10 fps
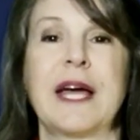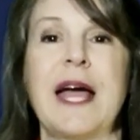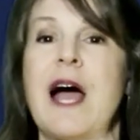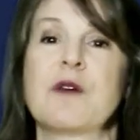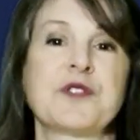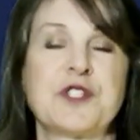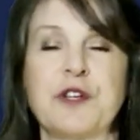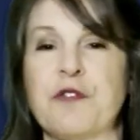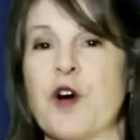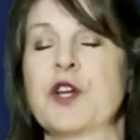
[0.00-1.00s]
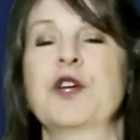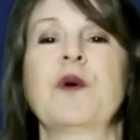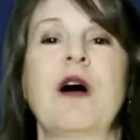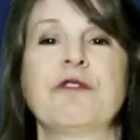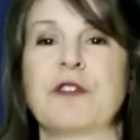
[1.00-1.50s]
How stiff are you?
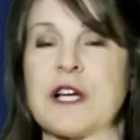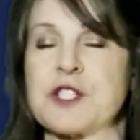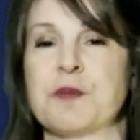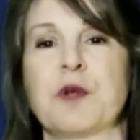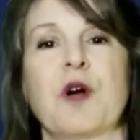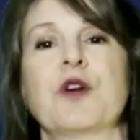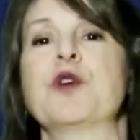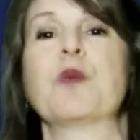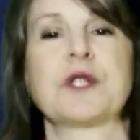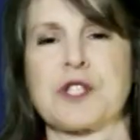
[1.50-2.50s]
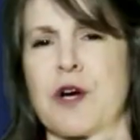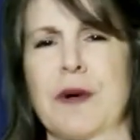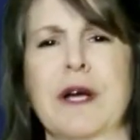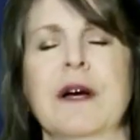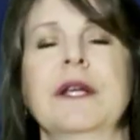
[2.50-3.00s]
How flexible are you? What's
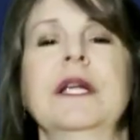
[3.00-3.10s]
going on?